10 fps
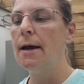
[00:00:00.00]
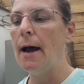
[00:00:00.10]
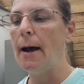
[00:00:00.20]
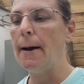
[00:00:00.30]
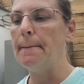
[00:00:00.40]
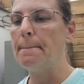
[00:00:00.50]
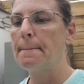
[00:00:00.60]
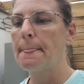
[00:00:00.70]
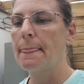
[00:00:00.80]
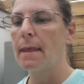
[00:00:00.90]
Um,
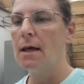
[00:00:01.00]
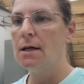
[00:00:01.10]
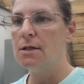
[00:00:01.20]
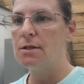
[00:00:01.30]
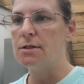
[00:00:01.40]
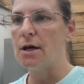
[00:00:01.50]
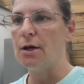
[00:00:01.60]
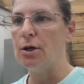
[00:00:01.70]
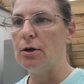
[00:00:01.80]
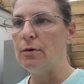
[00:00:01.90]

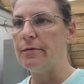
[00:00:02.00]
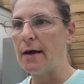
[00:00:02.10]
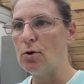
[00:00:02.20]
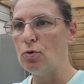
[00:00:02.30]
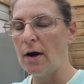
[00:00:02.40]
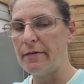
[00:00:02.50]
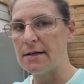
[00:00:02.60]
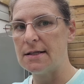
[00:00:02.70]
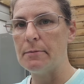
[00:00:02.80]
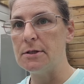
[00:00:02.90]
so they'll all have their
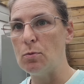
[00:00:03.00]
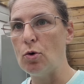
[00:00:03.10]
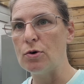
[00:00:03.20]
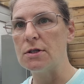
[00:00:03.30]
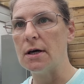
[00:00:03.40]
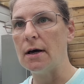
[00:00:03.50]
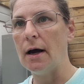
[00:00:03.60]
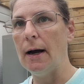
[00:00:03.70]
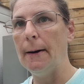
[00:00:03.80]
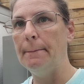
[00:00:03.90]
stems in water.
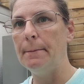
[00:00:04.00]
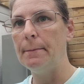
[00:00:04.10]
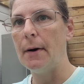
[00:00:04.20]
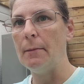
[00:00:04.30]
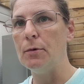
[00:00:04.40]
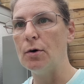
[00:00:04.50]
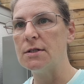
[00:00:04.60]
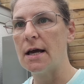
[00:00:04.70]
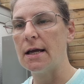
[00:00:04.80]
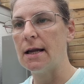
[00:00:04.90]
Um, I'm not
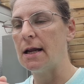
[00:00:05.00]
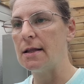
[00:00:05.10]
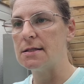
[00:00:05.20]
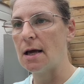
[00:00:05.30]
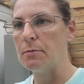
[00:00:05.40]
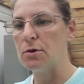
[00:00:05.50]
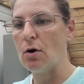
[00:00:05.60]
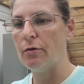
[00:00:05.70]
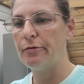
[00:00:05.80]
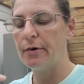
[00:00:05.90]
taking any of the stems
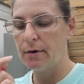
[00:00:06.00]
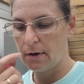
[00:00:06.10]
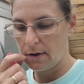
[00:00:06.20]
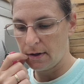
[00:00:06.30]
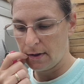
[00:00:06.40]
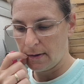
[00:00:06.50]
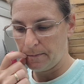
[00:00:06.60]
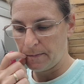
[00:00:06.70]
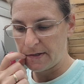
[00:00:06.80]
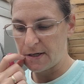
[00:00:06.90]
off,
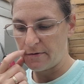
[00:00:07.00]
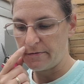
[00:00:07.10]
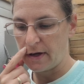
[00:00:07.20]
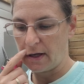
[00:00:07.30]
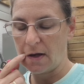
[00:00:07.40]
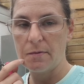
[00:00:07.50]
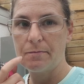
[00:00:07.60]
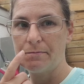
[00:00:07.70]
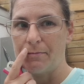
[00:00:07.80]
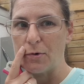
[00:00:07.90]
I don't think.
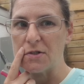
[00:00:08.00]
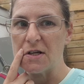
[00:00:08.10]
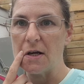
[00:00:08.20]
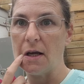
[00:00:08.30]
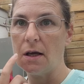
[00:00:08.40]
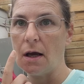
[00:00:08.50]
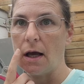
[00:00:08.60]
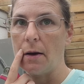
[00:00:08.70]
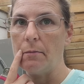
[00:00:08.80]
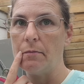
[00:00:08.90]
We'll see.
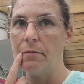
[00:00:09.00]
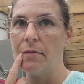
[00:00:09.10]
Um,